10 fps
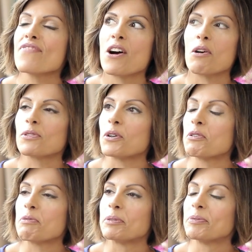oh, it was
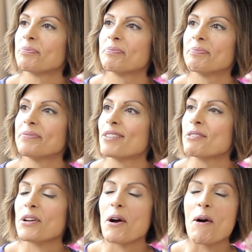horrible. It
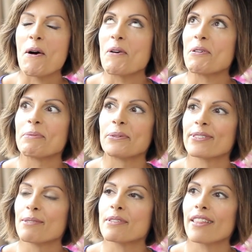was horrible,
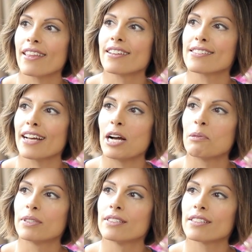some of the things that
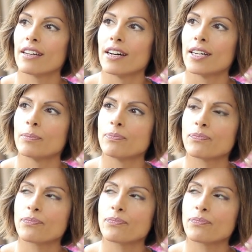happened. Um,